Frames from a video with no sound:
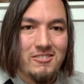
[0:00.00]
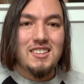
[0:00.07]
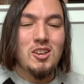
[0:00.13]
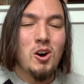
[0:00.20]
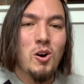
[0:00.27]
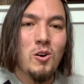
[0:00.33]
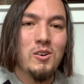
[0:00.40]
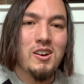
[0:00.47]
The
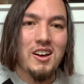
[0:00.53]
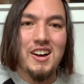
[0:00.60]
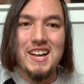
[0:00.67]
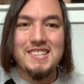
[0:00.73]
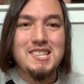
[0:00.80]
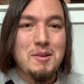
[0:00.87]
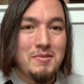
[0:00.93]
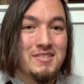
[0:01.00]
whole
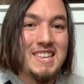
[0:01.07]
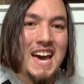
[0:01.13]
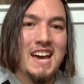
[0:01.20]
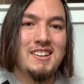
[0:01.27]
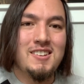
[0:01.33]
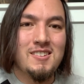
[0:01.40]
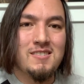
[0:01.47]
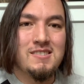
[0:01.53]
concept of
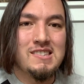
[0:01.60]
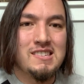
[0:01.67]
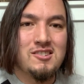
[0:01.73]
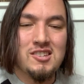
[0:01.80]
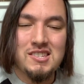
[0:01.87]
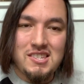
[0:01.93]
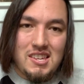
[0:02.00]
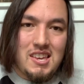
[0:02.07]
tattoos is
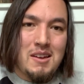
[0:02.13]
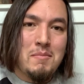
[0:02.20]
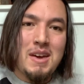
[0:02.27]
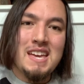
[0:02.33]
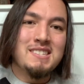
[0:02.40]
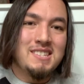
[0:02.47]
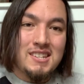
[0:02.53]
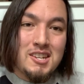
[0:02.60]
just
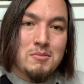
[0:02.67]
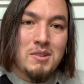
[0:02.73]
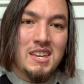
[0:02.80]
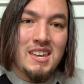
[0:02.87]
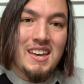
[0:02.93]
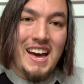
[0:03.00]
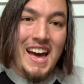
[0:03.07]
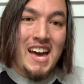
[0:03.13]
amazing to
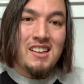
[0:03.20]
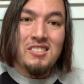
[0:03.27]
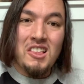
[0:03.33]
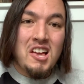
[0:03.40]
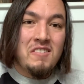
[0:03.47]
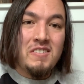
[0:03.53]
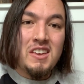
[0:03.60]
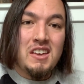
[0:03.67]
me. I
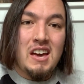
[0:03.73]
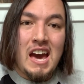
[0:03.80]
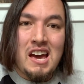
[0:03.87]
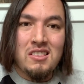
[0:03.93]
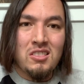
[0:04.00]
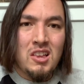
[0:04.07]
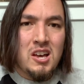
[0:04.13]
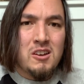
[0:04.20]
love it. I
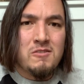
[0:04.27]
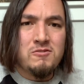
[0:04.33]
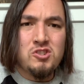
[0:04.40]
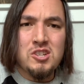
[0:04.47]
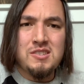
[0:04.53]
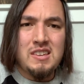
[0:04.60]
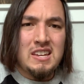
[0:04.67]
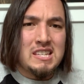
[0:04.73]
love
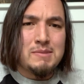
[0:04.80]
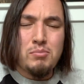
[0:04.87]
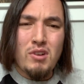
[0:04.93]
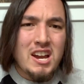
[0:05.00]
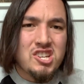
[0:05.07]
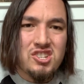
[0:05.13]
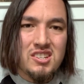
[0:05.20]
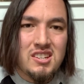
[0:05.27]
just
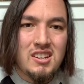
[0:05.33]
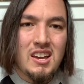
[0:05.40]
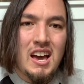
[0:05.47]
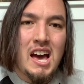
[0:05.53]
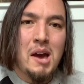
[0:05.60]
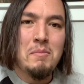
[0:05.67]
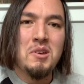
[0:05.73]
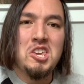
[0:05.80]
expression.
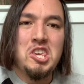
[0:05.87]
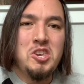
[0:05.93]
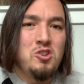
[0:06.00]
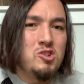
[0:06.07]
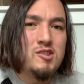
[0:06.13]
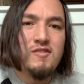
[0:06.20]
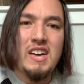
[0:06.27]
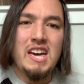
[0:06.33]
I'm a
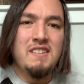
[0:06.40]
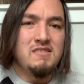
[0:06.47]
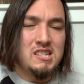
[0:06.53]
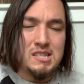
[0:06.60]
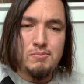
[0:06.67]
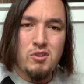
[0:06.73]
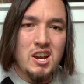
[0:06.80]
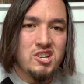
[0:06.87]
huge fan of
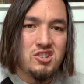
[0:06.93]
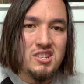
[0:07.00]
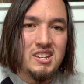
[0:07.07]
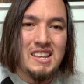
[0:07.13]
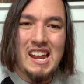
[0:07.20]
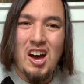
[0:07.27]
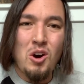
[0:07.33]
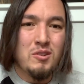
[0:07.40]
expression,
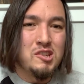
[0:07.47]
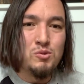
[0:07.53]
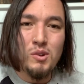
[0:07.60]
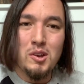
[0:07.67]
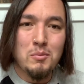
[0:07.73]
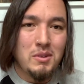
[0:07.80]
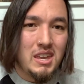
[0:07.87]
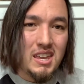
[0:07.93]
and I always
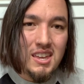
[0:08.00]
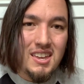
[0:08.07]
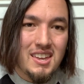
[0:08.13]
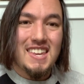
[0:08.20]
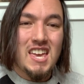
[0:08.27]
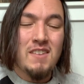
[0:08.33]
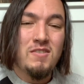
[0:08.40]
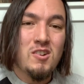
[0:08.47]
will be.
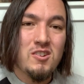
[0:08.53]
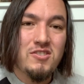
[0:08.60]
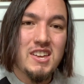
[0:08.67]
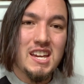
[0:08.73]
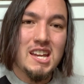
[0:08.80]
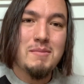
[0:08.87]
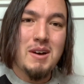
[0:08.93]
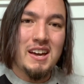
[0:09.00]
If you're
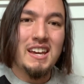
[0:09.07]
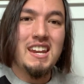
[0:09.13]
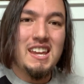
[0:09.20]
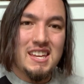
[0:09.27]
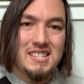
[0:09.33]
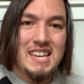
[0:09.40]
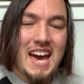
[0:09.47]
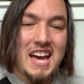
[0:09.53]
thinking about getting
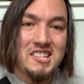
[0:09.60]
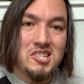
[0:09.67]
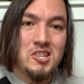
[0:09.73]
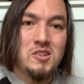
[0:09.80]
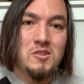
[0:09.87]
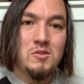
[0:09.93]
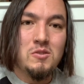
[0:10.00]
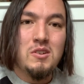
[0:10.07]
a
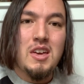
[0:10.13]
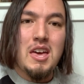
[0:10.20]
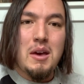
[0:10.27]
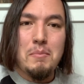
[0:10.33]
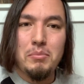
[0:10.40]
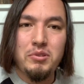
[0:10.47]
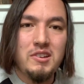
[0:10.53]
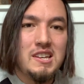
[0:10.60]
tattoo,
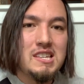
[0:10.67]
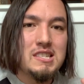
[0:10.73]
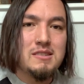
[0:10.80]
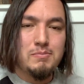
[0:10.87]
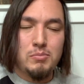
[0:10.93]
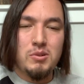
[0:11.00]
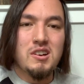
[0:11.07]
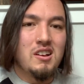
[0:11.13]
please
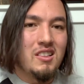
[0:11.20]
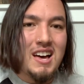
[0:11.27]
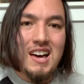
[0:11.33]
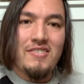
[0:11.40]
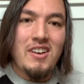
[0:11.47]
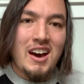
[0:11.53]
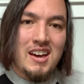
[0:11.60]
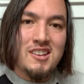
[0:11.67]
put a lot of
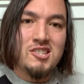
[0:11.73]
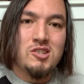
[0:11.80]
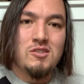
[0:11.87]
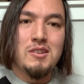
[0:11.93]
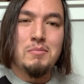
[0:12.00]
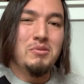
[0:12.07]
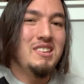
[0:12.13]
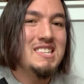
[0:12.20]
thought into
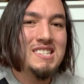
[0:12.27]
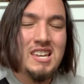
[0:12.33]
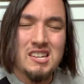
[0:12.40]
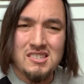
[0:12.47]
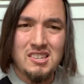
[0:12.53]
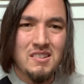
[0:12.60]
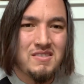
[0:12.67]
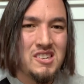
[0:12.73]
it. Please get
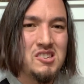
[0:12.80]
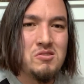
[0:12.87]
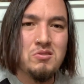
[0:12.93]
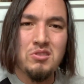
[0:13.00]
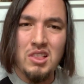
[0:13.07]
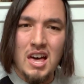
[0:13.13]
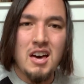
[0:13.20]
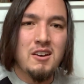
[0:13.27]
something you
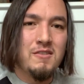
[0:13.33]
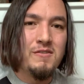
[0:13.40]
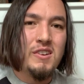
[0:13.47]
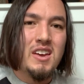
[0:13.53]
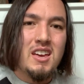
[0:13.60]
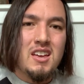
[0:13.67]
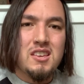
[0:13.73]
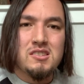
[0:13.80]
love.
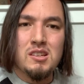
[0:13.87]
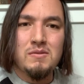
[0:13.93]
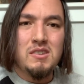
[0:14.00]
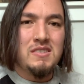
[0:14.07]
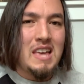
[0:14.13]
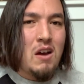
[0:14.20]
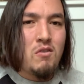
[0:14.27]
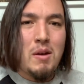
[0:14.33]
Something
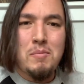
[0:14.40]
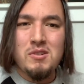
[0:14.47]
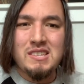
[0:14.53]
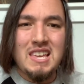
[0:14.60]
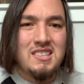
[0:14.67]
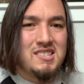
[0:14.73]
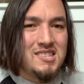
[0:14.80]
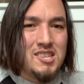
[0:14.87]
that
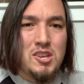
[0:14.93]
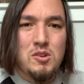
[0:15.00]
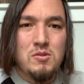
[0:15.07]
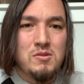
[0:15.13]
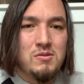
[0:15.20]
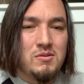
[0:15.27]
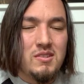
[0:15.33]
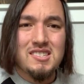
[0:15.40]
represents
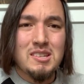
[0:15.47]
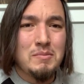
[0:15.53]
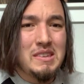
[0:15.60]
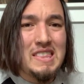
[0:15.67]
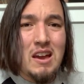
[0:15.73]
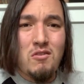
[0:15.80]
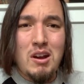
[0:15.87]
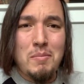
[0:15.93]
you. Something
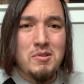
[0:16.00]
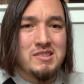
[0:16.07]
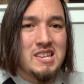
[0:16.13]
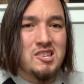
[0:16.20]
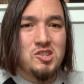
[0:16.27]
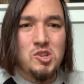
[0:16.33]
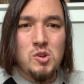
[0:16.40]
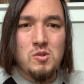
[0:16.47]
that
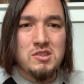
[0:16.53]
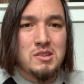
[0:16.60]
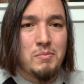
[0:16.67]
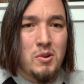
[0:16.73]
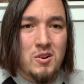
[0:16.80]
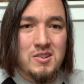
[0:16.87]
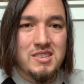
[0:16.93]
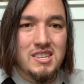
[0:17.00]
represents you as a
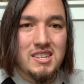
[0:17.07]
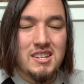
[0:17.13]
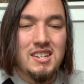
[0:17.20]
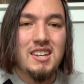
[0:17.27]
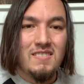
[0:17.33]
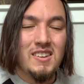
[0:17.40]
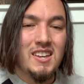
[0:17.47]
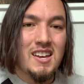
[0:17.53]
person.
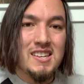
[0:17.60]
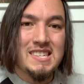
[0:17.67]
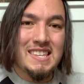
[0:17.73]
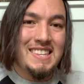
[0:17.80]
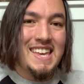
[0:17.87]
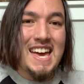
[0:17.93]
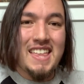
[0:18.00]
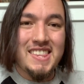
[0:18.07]
Because at
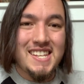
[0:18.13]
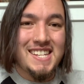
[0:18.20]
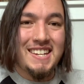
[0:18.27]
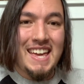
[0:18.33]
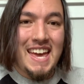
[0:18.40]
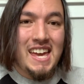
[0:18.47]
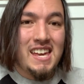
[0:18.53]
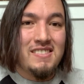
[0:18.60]
the end of the
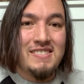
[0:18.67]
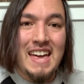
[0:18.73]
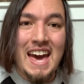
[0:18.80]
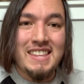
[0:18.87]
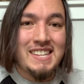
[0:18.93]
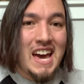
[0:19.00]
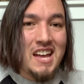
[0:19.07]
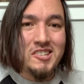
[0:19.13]
day, that
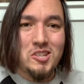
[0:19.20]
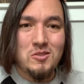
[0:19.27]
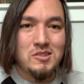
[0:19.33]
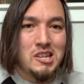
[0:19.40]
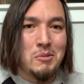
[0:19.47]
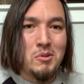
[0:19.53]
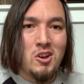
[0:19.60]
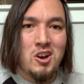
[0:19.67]
tattoo is
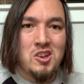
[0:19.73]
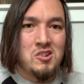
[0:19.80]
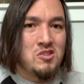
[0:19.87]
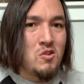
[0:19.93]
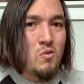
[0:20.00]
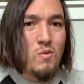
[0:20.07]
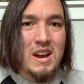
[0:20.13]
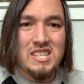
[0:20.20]
going to be on you the
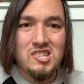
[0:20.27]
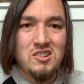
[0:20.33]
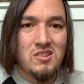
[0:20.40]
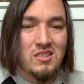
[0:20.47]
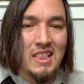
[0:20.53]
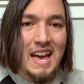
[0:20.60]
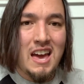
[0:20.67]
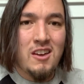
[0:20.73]
rest of your
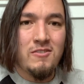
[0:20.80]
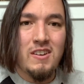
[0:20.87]
life.